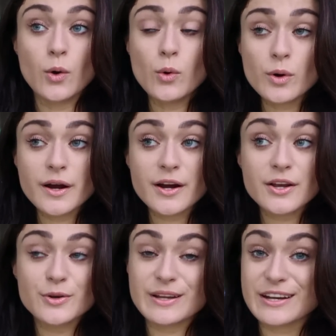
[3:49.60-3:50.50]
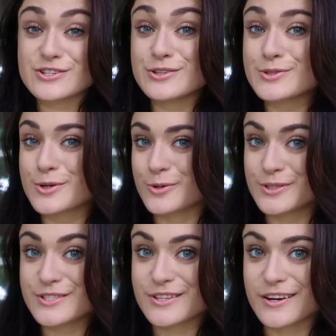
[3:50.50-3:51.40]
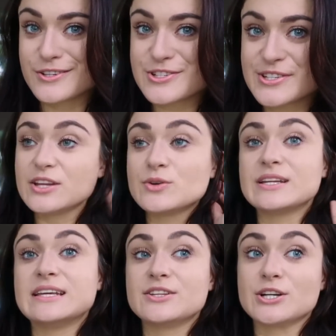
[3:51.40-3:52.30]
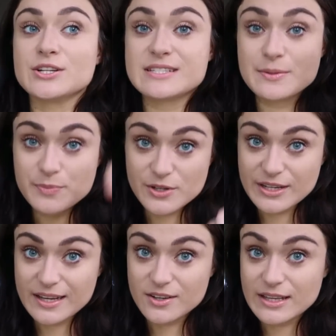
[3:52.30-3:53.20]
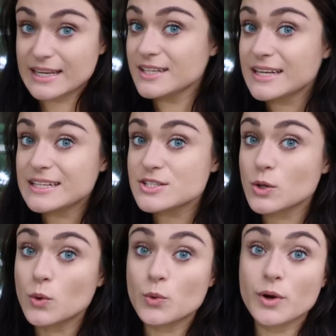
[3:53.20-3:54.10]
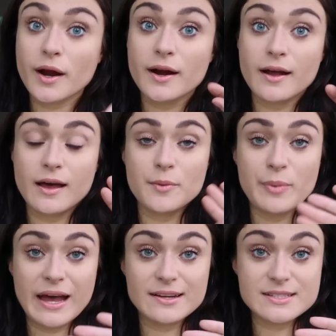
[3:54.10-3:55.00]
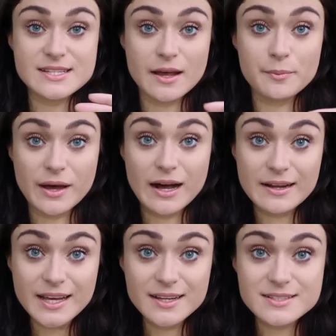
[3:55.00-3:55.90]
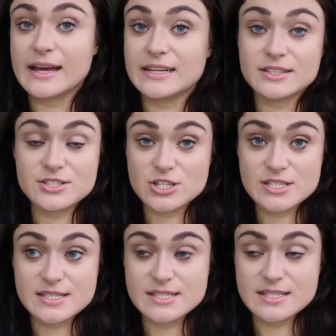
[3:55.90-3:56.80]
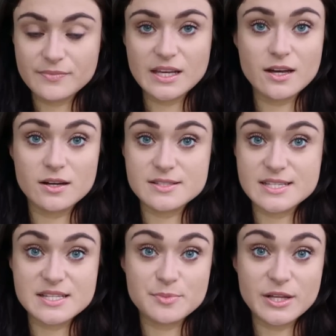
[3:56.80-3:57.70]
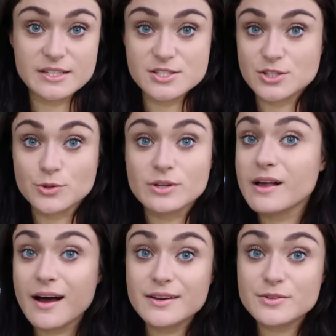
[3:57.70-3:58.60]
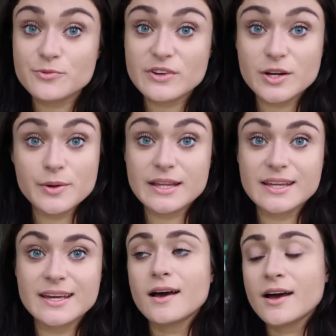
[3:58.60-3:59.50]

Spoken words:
Or you can actually use cornstarch, and you can either dip their nail in it or pat some on it, and it causes the blood to clot very quickly.